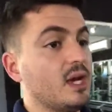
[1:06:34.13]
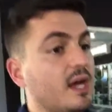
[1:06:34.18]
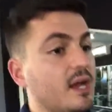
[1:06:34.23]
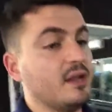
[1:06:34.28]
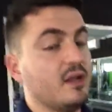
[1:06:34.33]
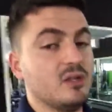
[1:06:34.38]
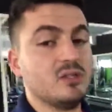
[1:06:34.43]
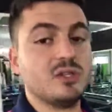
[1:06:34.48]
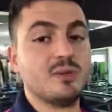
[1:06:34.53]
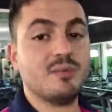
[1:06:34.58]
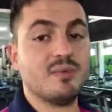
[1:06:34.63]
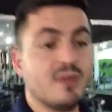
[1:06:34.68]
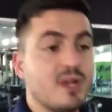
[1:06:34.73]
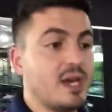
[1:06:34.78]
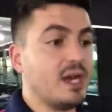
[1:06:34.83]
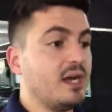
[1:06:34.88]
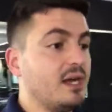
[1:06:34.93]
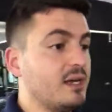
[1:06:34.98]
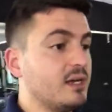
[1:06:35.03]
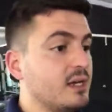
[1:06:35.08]
And on top of
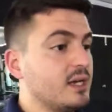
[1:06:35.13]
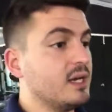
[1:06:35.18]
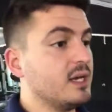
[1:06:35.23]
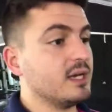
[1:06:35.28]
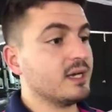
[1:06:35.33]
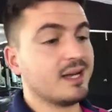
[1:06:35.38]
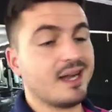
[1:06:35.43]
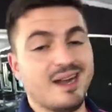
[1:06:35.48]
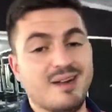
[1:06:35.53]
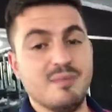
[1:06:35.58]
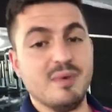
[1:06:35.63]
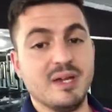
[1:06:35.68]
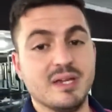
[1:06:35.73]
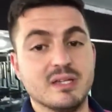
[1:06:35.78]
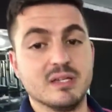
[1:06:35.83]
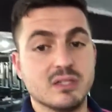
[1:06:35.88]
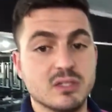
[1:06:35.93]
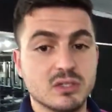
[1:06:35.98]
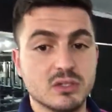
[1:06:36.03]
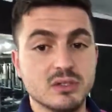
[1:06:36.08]
that, can't
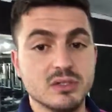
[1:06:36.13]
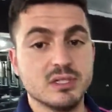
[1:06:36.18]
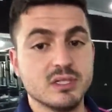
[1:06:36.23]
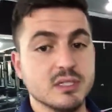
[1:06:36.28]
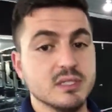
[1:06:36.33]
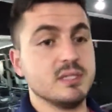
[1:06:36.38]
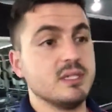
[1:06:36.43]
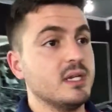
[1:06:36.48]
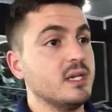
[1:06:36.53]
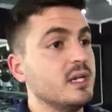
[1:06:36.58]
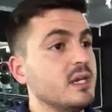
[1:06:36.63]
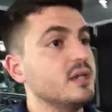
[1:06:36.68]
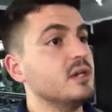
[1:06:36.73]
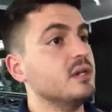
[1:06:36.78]
make excuses.